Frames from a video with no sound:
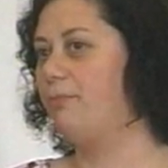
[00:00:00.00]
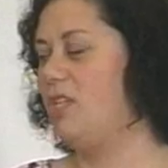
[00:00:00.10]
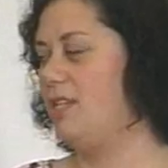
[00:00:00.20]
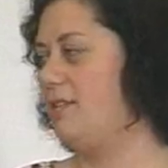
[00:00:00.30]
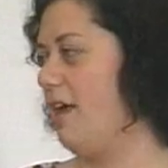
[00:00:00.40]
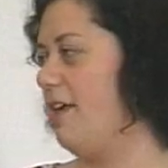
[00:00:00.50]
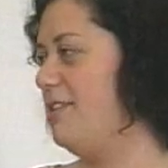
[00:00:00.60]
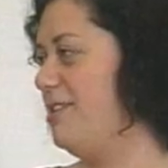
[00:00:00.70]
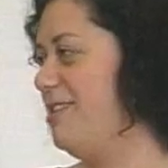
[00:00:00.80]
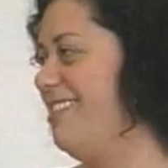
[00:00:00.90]

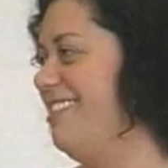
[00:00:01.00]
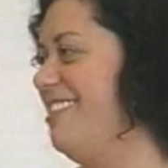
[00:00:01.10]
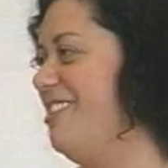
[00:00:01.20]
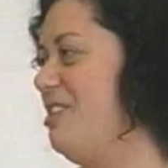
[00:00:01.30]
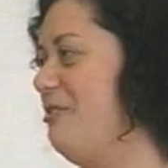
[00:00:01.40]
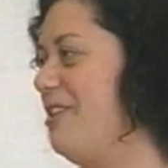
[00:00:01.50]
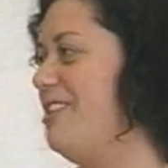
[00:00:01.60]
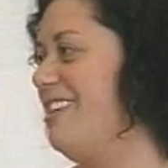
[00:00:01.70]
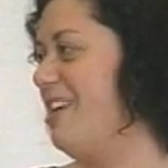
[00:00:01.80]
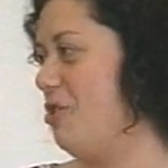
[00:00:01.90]
discuss
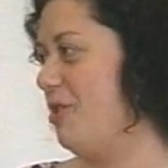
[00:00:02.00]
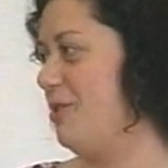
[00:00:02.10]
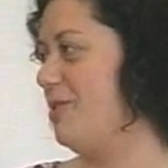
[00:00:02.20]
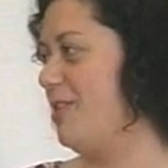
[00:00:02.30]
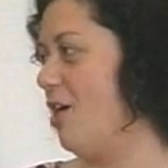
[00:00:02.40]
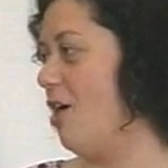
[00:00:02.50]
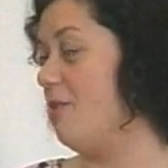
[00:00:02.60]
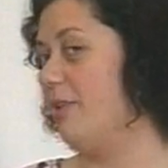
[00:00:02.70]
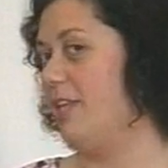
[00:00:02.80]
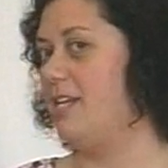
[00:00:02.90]
different issues that
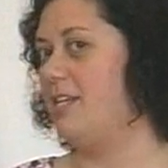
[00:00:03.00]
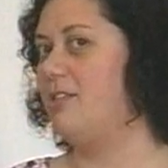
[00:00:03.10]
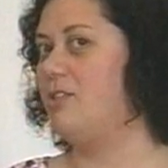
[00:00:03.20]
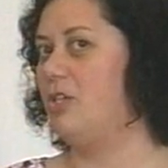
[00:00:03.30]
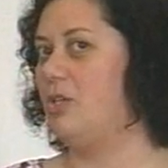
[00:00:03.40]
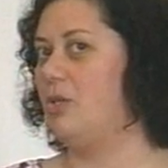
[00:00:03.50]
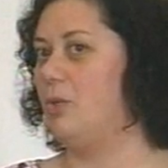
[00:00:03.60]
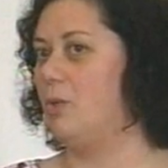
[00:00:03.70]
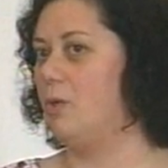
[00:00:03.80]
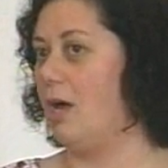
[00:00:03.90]
are related
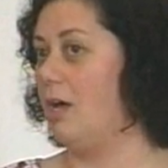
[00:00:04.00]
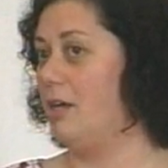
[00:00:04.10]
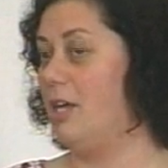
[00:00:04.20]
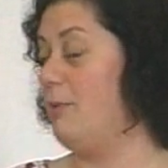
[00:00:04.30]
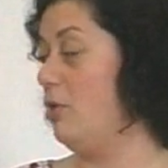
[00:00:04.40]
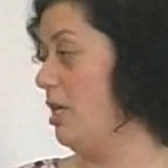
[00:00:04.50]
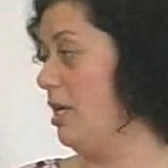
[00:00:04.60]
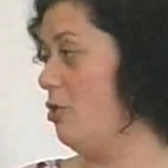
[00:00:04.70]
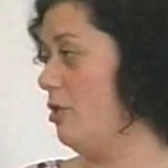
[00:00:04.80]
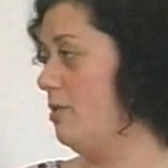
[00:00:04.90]
to
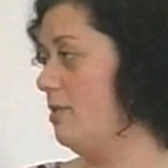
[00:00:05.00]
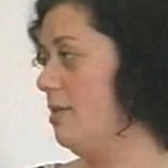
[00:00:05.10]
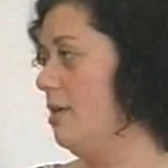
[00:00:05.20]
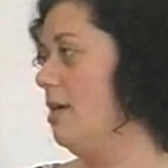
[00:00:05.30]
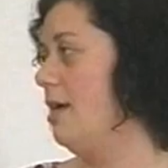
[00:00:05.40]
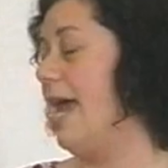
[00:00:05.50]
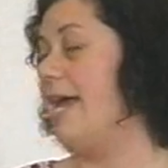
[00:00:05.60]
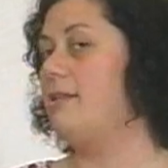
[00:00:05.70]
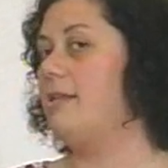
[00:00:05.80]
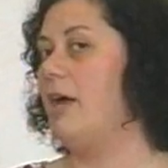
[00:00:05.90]
community issues
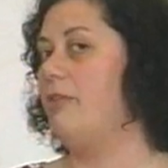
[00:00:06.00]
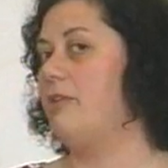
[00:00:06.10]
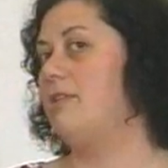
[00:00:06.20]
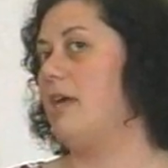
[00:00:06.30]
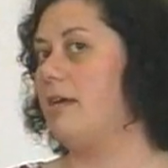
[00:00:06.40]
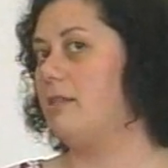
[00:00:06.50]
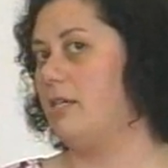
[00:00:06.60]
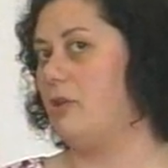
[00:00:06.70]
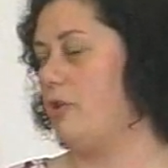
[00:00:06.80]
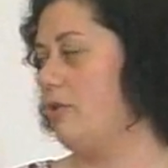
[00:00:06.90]
and health and
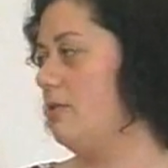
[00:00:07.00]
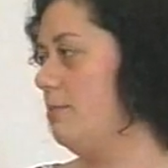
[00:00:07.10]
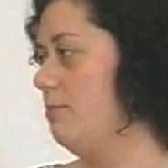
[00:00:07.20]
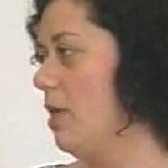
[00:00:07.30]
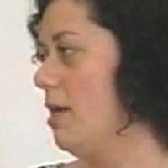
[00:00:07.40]
science issues.